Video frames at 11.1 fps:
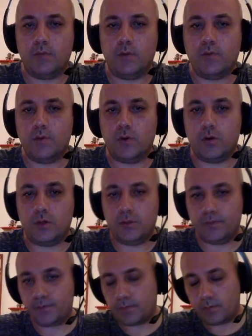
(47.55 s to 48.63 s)
Of course,
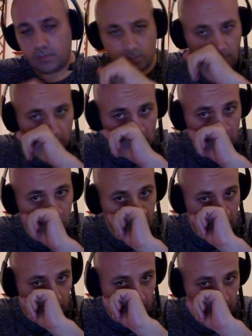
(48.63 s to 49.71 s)
you
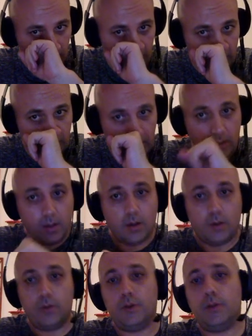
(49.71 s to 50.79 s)
cannot take
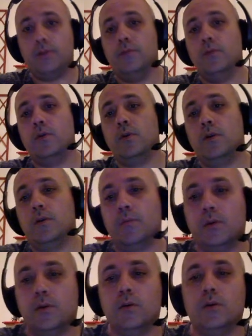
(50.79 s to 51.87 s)
on d4
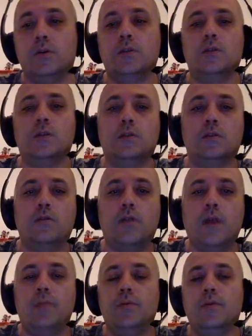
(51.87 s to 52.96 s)
because it's a
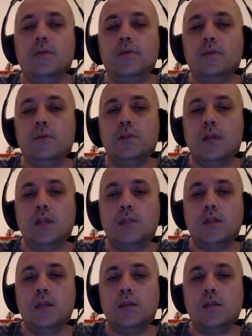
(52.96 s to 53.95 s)
trap. After takes, the